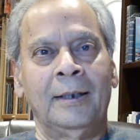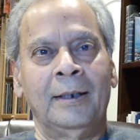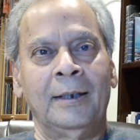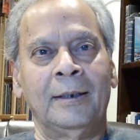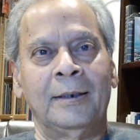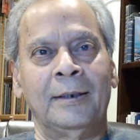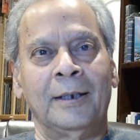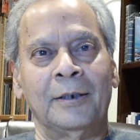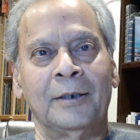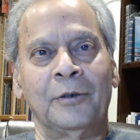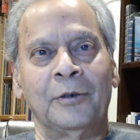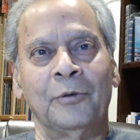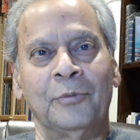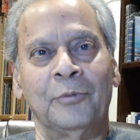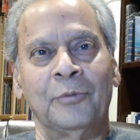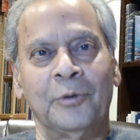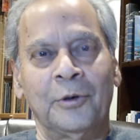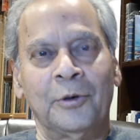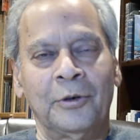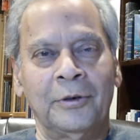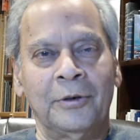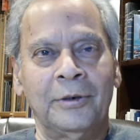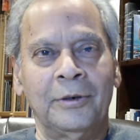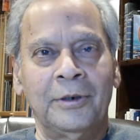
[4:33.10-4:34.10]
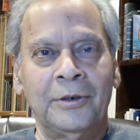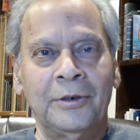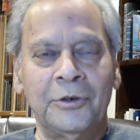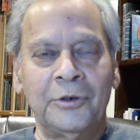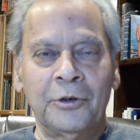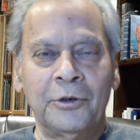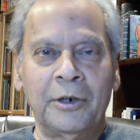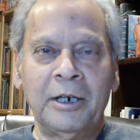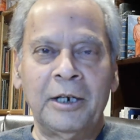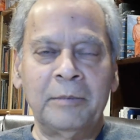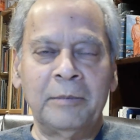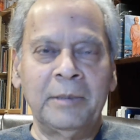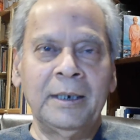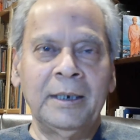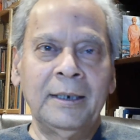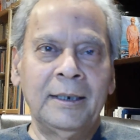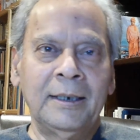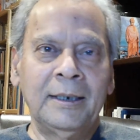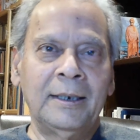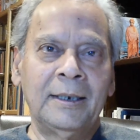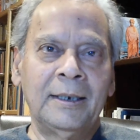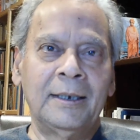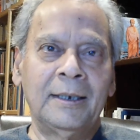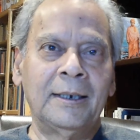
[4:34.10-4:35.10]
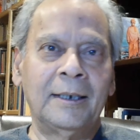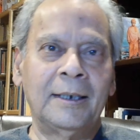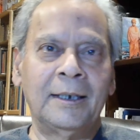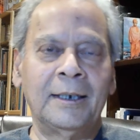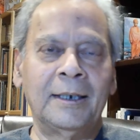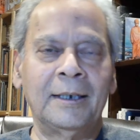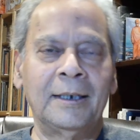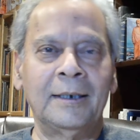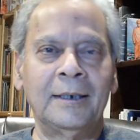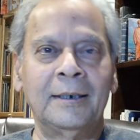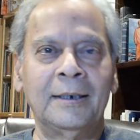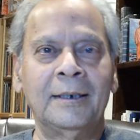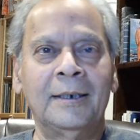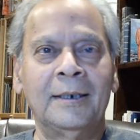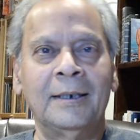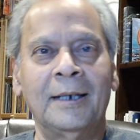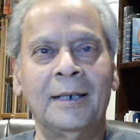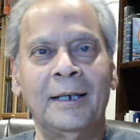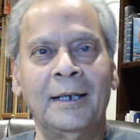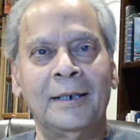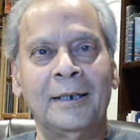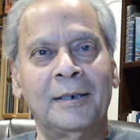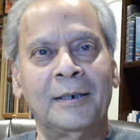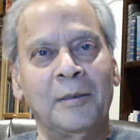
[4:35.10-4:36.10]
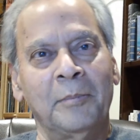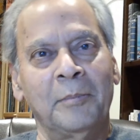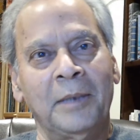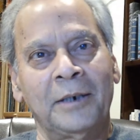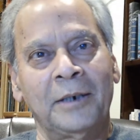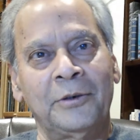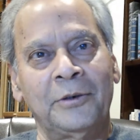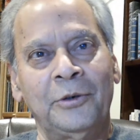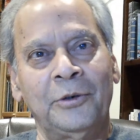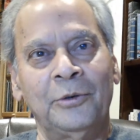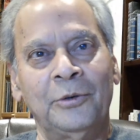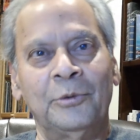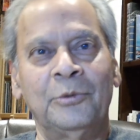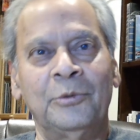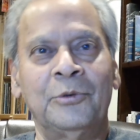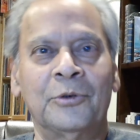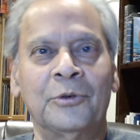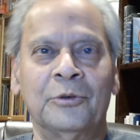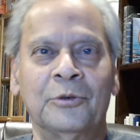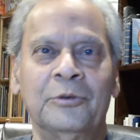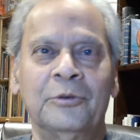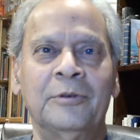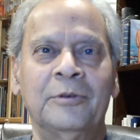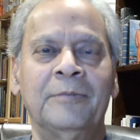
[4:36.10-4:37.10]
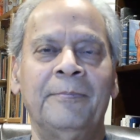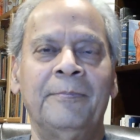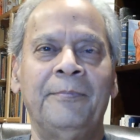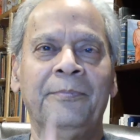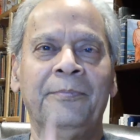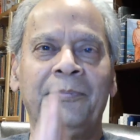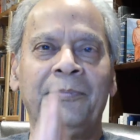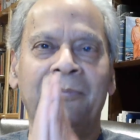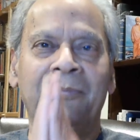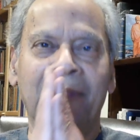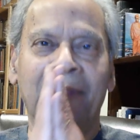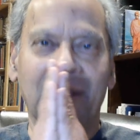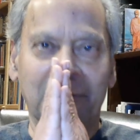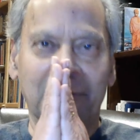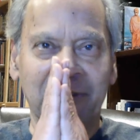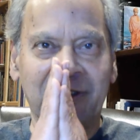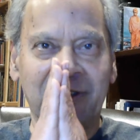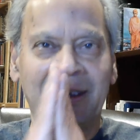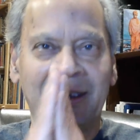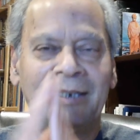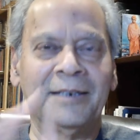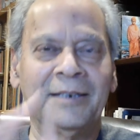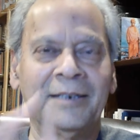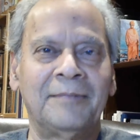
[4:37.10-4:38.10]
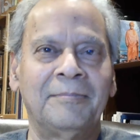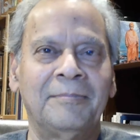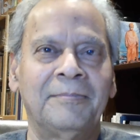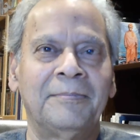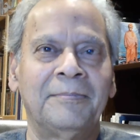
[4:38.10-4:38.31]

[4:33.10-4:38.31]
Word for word: Thank you for joining me, and I'll come back to you soon. Namaste.